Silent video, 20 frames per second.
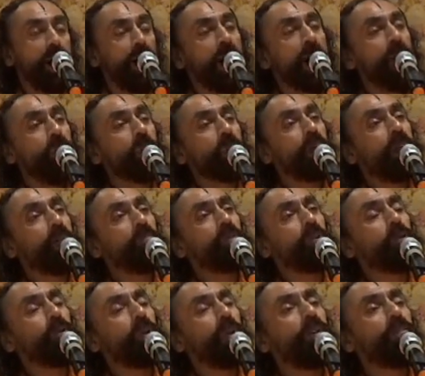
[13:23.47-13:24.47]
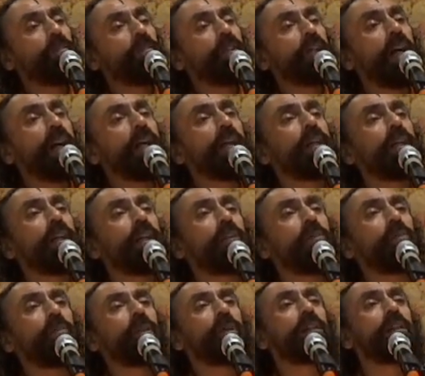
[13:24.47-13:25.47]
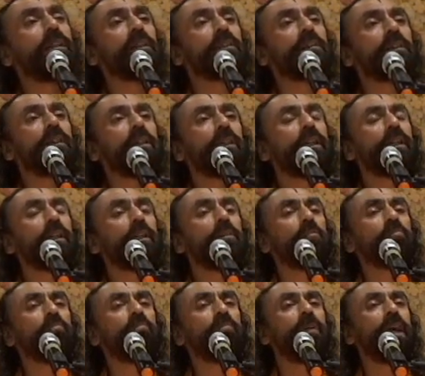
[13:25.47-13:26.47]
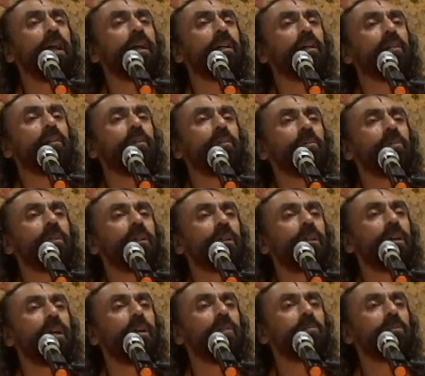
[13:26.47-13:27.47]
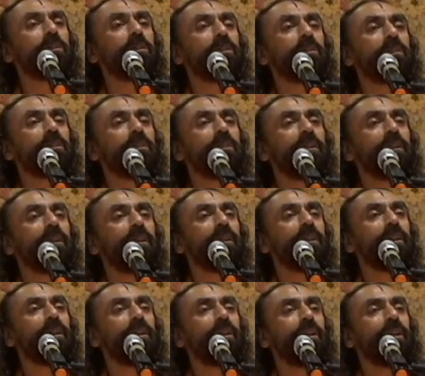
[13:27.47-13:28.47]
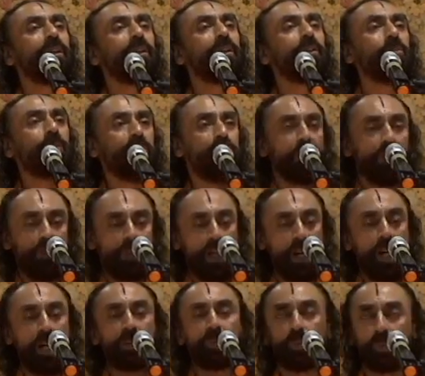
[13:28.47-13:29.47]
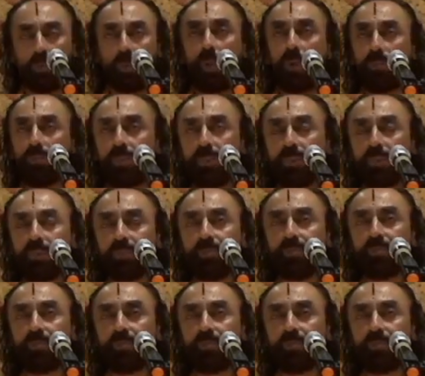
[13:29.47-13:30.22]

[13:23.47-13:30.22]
How come you have tied it with this little peg to the ground with a grass rope?